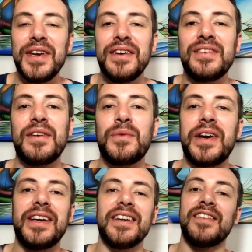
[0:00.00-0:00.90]
use it
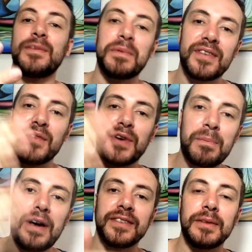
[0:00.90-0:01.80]
when it is
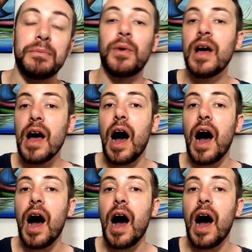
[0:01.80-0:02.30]
specific, past simple.